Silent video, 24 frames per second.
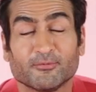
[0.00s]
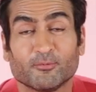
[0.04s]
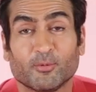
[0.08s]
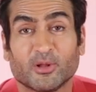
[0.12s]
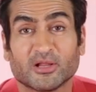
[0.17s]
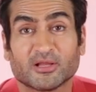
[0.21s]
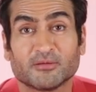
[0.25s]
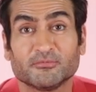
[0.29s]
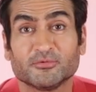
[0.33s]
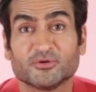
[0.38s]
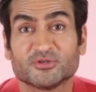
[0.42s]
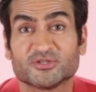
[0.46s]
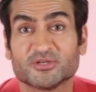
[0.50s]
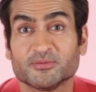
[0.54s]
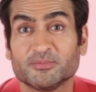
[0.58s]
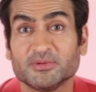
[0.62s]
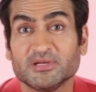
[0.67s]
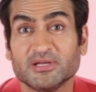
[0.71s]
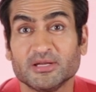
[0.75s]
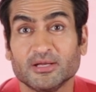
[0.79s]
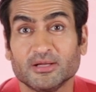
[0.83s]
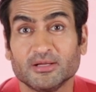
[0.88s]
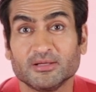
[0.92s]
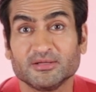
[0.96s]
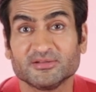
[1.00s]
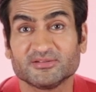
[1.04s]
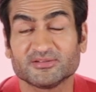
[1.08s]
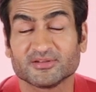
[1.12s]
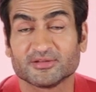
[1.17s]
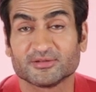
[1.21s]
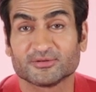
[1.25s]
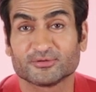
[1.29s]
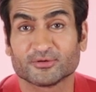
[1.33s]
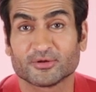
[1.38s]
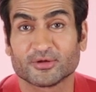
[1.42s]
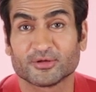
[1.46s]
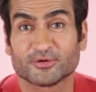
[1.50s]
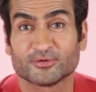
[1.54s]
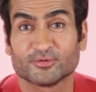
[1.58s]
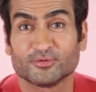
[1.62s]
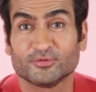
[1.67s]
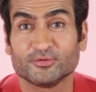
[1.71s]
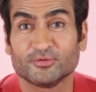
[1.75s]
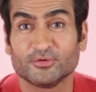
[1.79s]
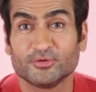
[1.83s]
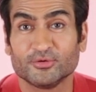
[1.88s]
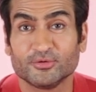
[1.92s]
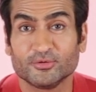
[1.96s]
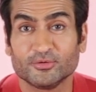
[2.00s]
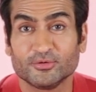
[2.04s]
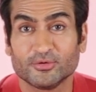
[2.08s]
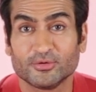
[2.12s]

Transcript: Welcome to Chippendales is on Hulu.